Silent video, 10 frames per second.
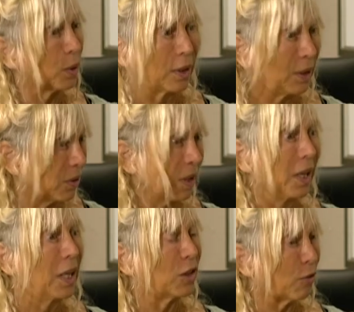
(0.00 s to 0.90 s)
with these
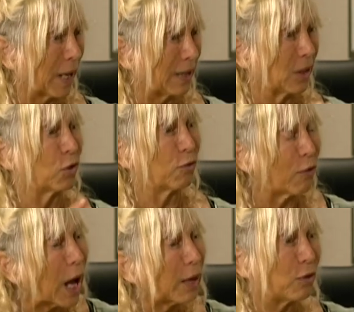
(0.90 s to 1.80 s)
devices
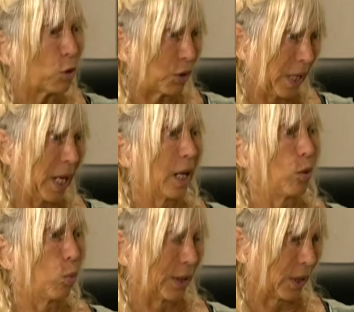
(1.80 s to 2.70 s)
5 years
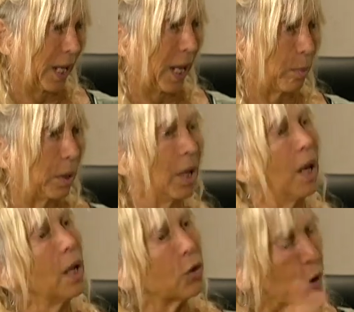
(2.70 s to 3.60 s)
ahead what's going to happen.
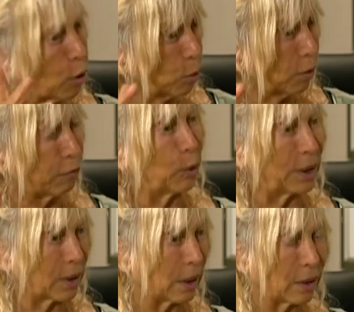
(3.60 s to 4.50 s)
So, for
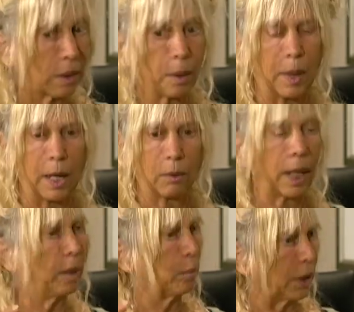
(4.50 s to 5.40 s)
instance,
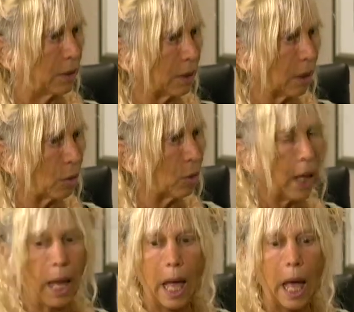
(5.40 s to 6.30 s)
about 8 months ago,
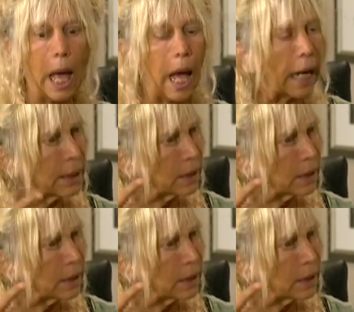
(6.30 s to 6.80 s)
I